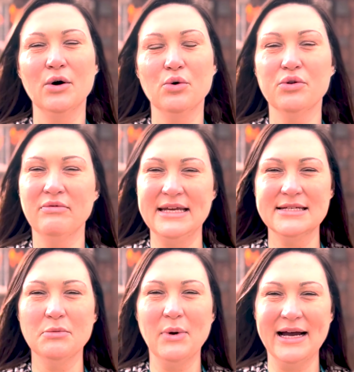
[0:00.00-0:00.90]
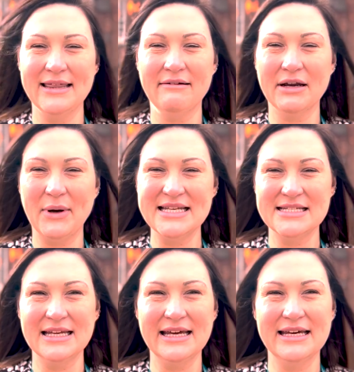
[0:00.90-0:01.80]
or the reason why they're
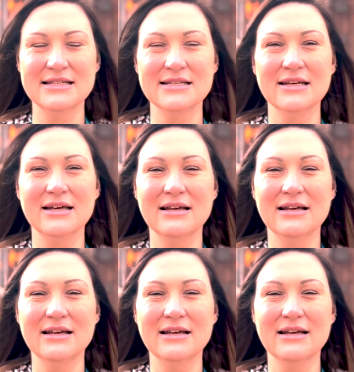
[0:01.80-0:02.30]
requesting it.